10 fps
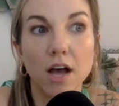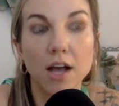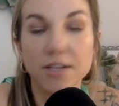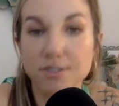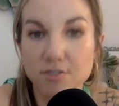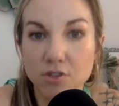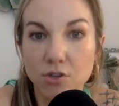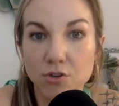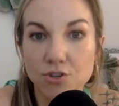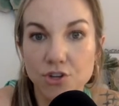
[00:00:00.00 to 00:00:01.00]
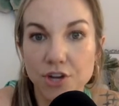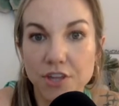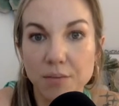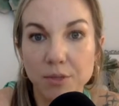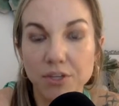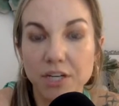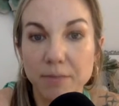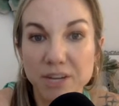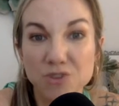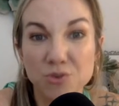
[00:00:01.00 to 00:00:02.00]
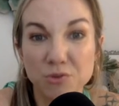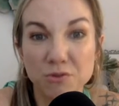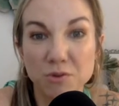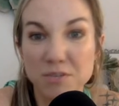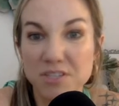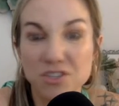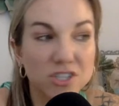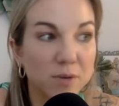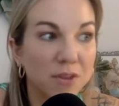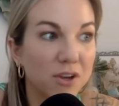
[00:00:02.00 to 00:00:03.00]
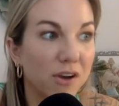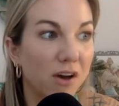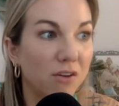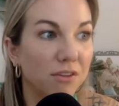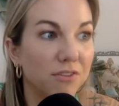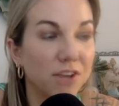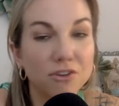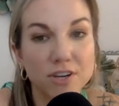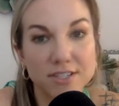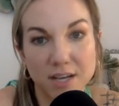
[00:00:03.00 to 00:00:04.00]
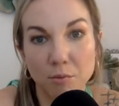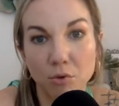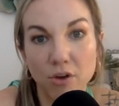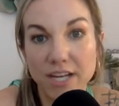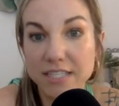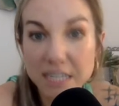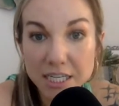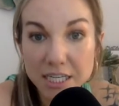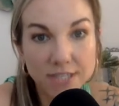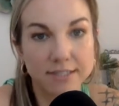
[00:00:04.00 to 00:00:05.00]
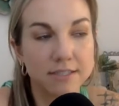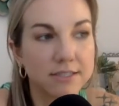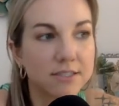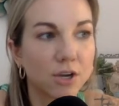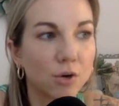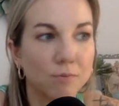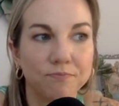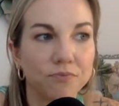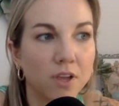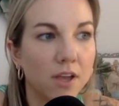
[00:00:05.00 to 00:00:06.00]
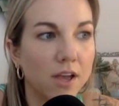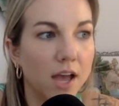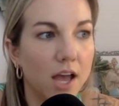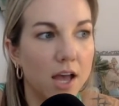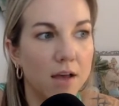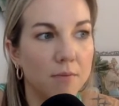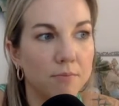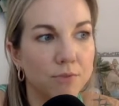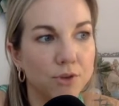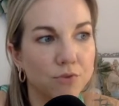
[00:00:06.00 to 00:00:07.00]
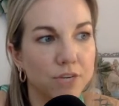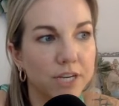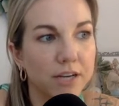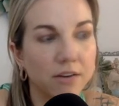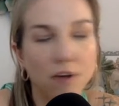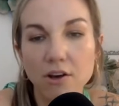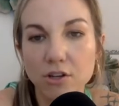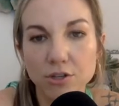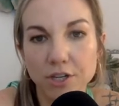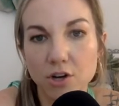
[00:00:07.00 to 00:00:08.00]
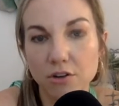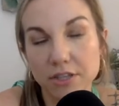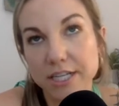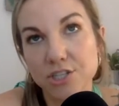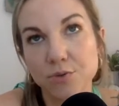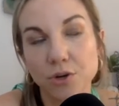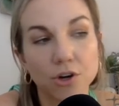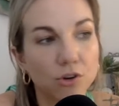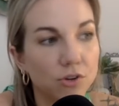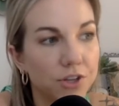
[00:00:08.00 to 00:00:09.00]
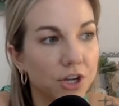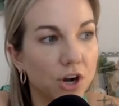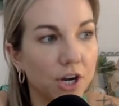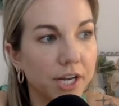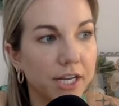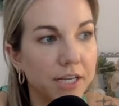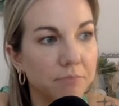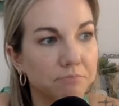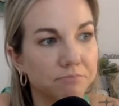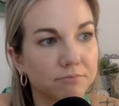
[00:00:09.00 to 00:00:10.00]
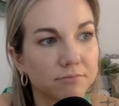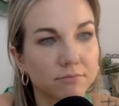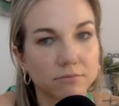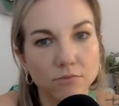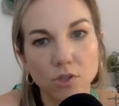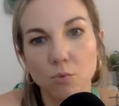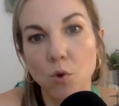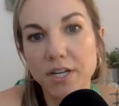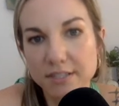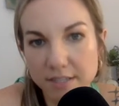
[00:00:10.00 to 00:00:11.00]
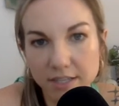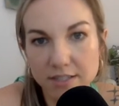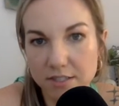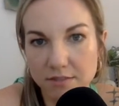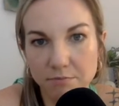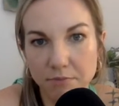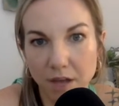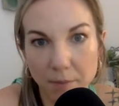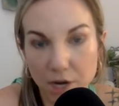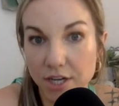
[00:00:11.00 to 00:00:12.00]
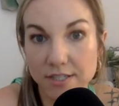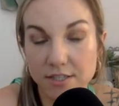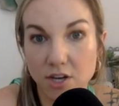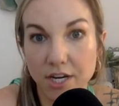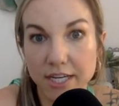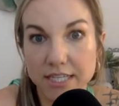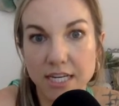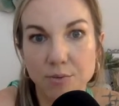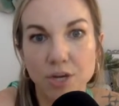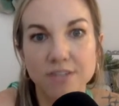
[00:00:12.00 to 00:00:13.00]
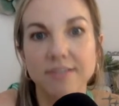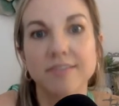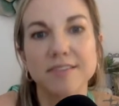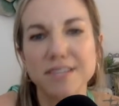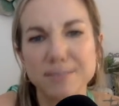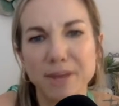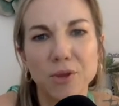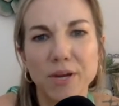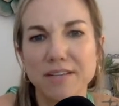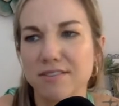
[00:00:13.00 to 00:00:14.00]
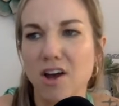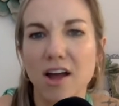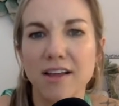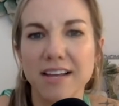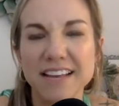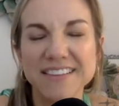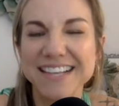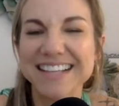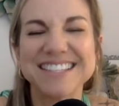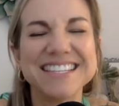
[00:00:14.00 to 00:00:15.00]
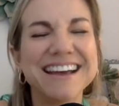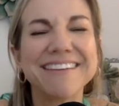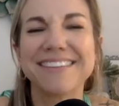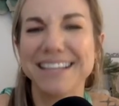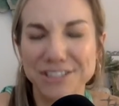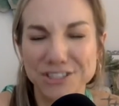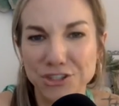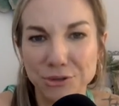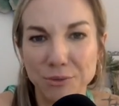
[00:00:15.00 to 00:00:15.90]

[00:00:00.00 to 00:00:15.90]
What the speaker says: disclosure and the ability to make true informed decisions about their health. Another example, antidepressants. So you can read, I'll include a link to an article in The Guardian. 1 in 6 Americans is on antidepressants. And this, by the way, this has nothing to do,